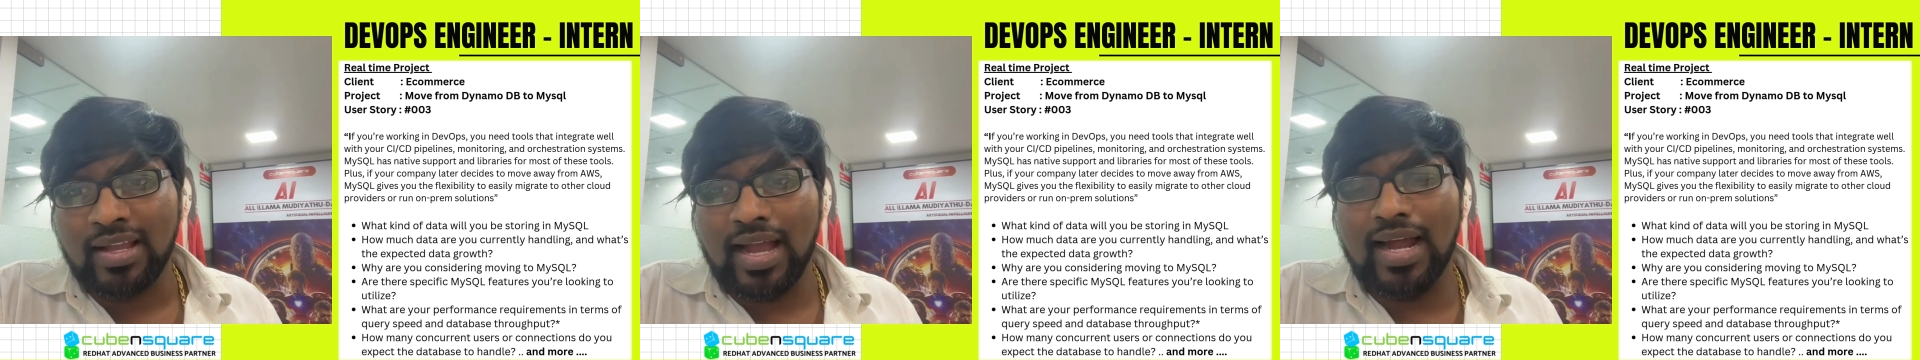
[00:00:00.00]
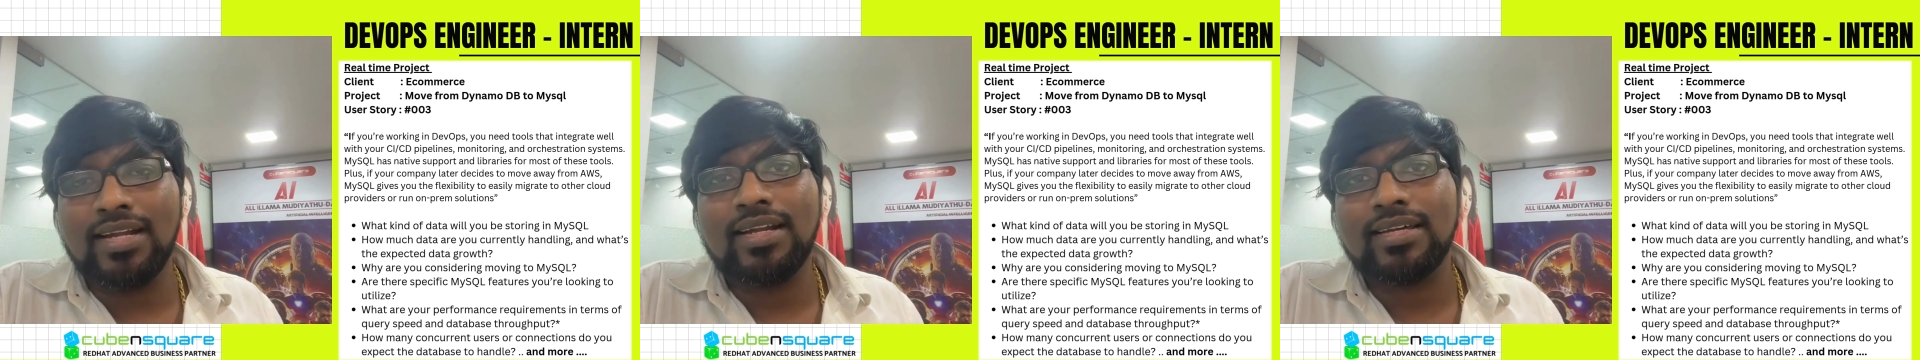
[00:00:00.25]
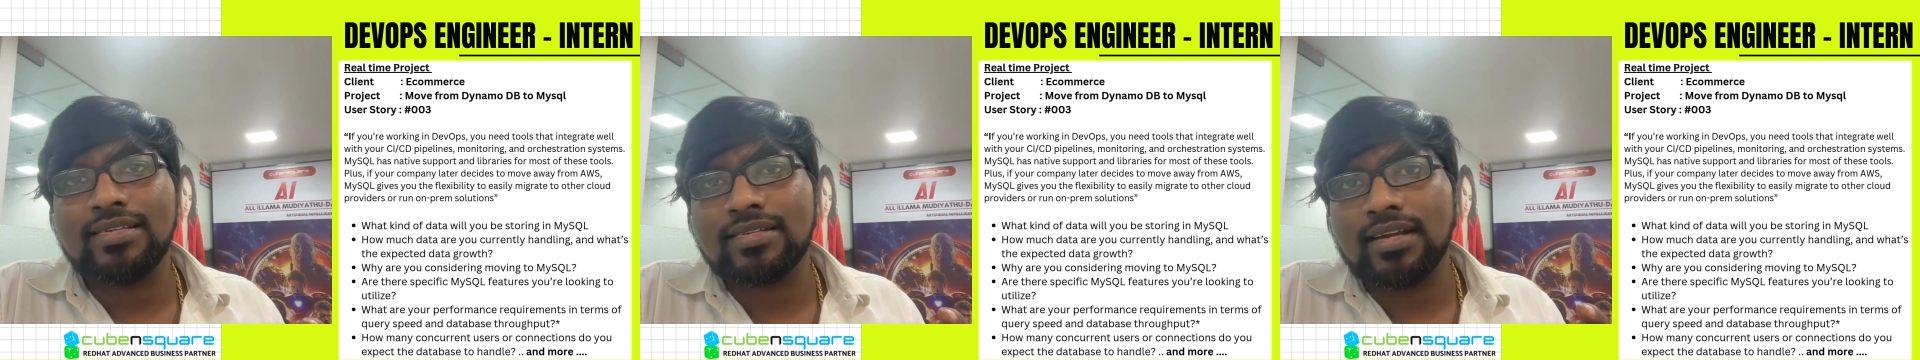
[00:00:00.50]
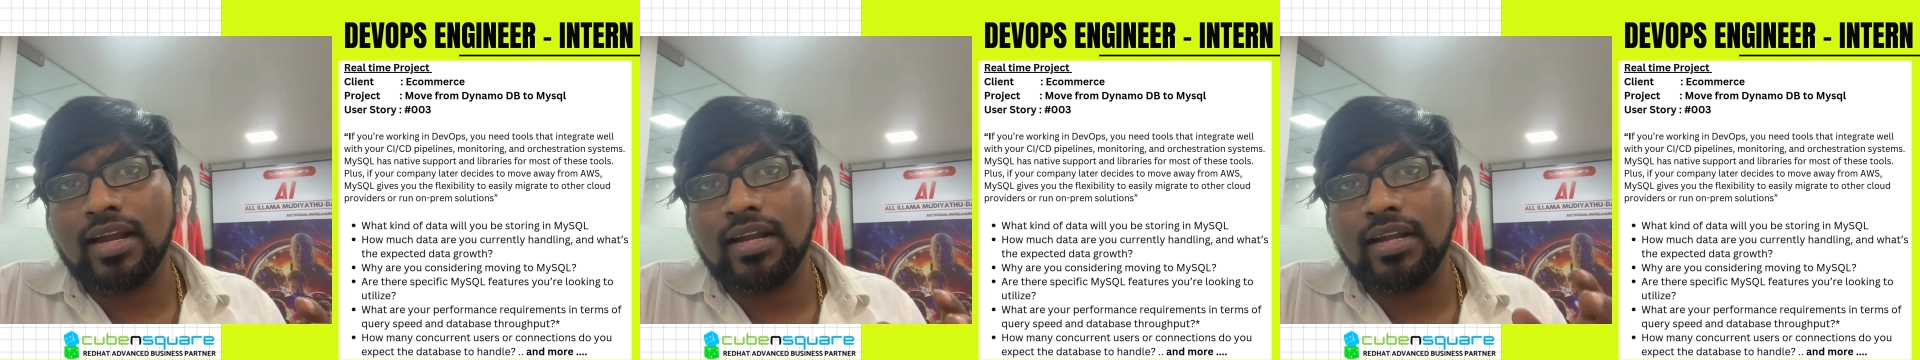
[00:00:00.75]

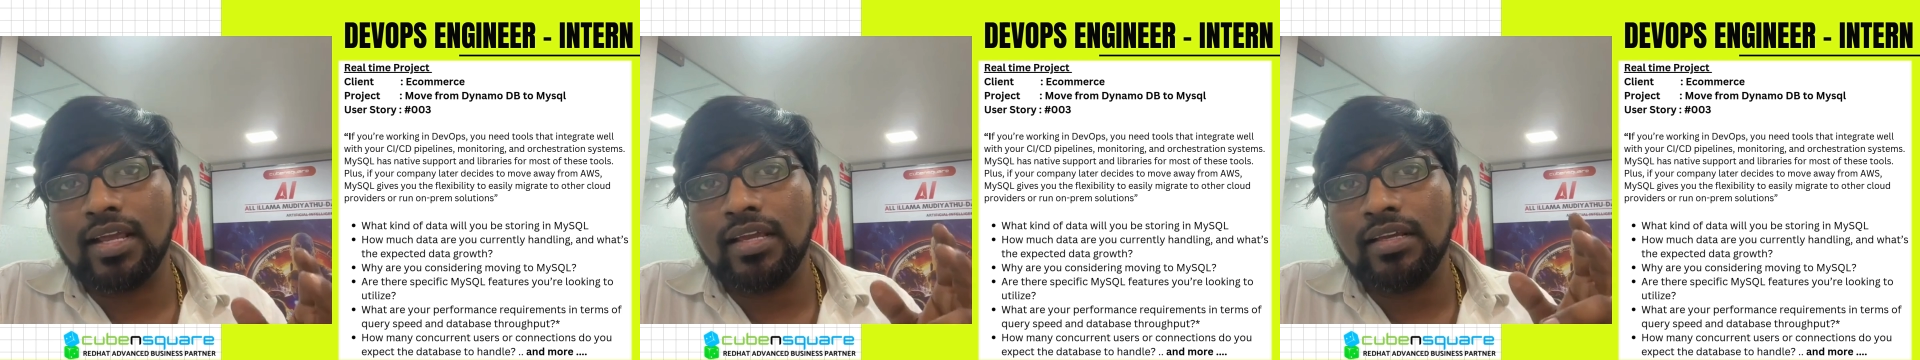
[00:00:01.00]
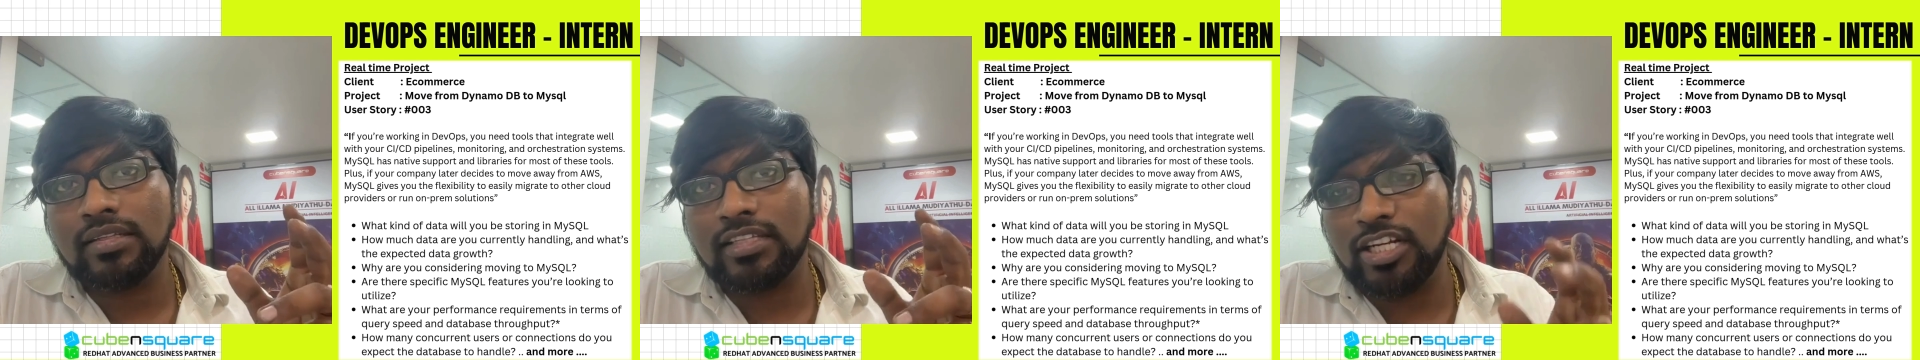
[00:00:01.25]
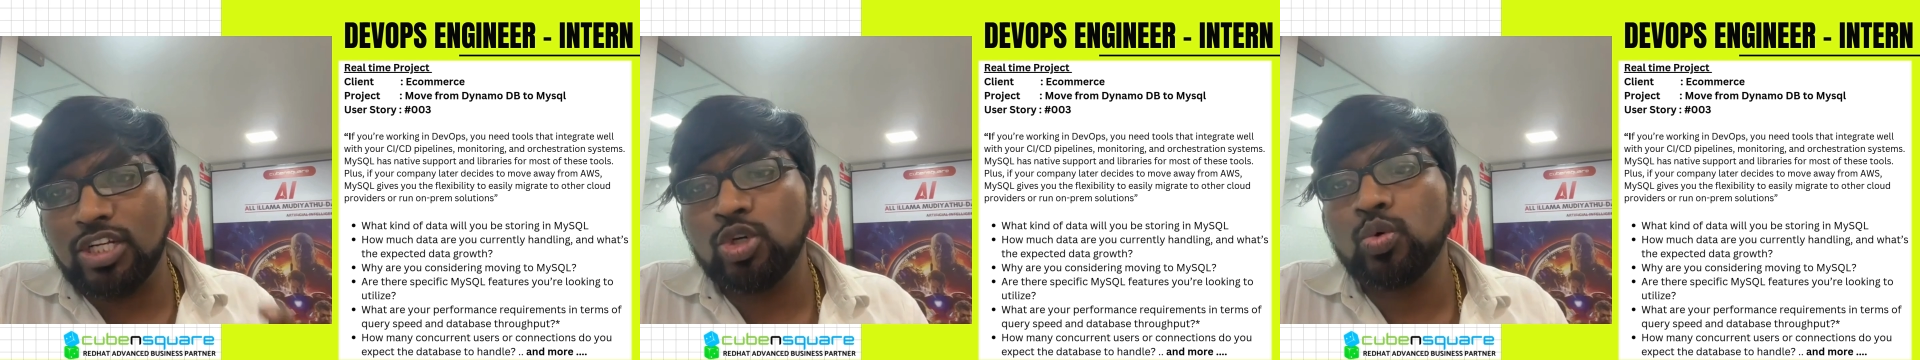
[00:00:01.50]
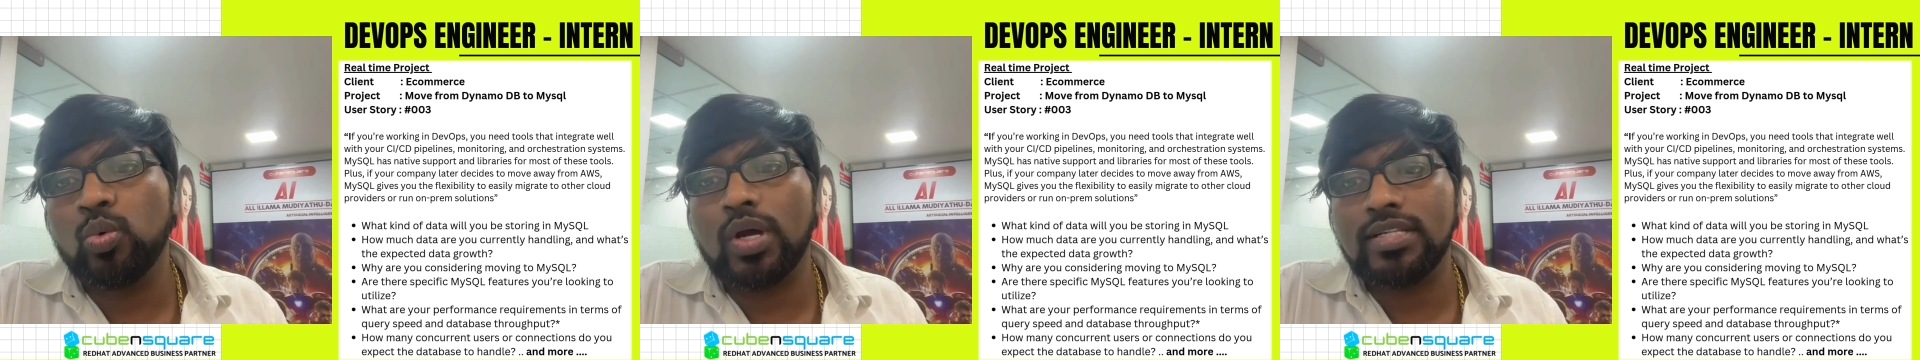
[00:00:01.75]
understanding the
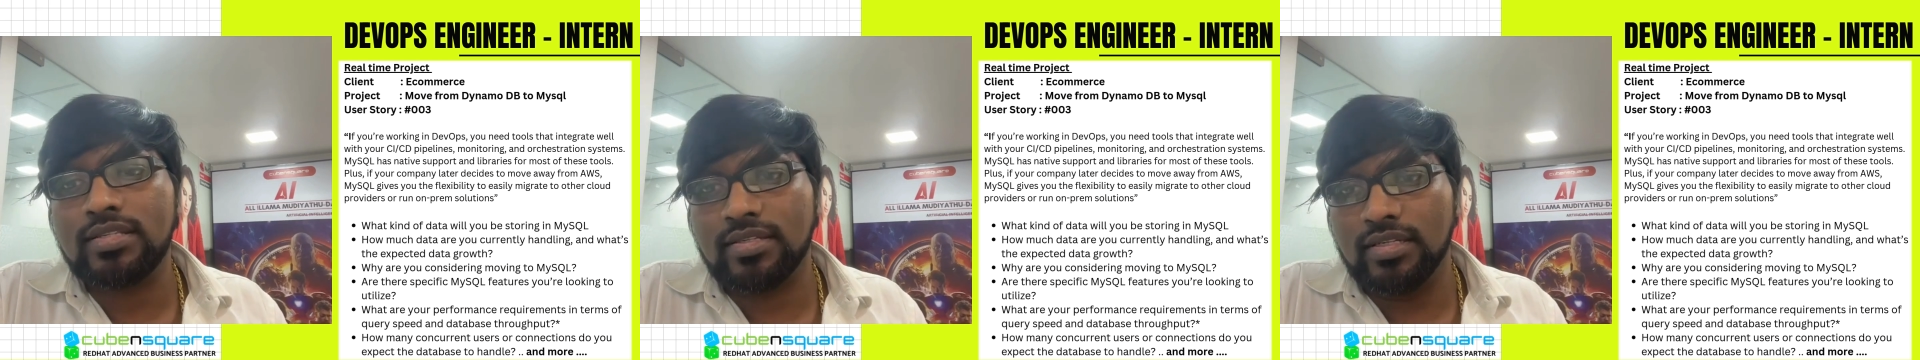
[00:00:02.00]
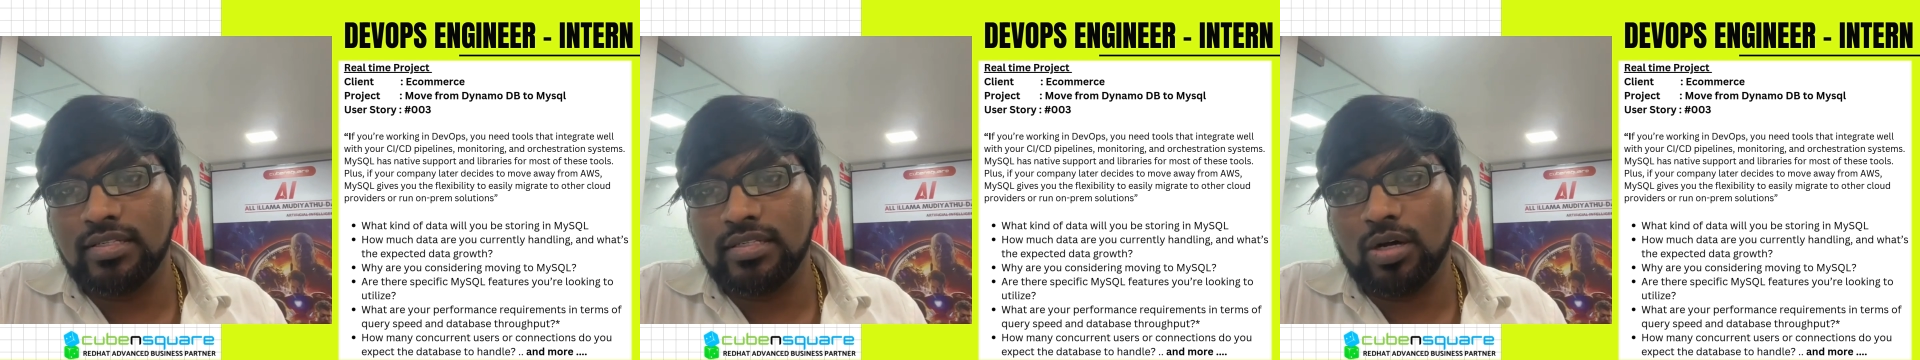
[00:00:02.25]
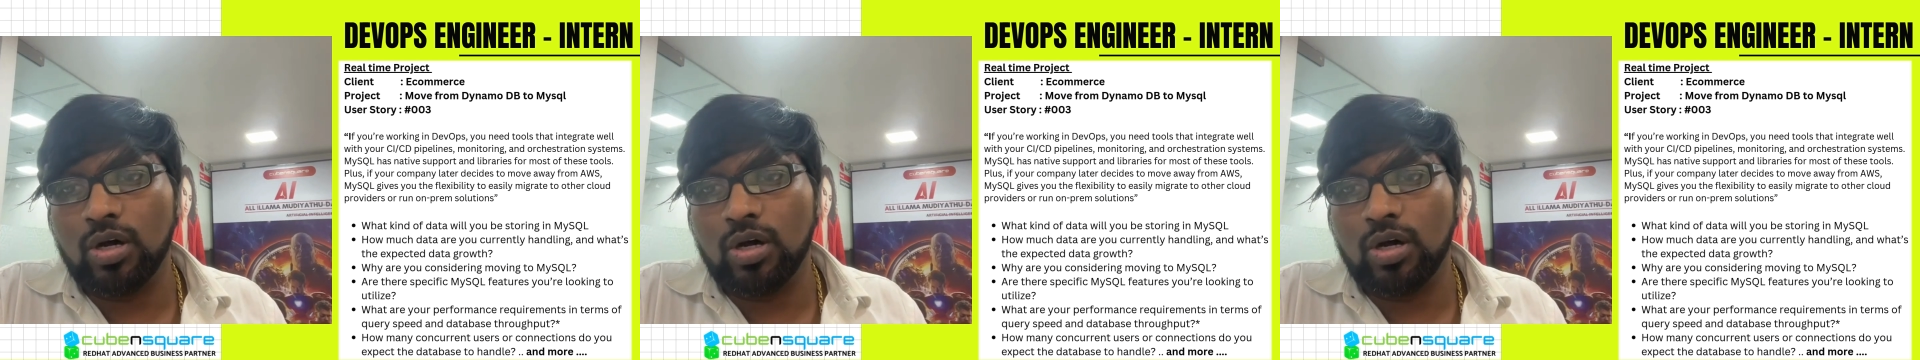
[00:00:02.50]
nuances